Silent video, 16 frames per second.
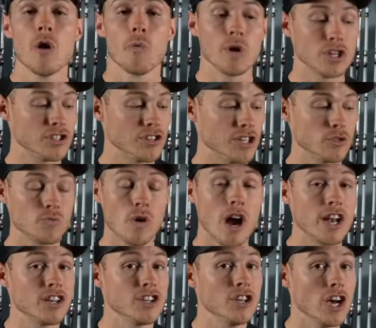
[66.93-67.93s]
which this
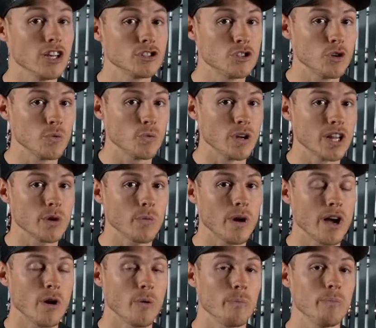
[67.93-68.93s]
rod does do really
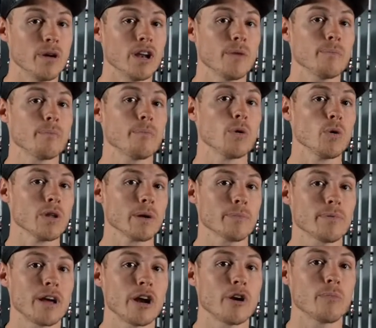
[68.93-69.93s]
well, but pulling planer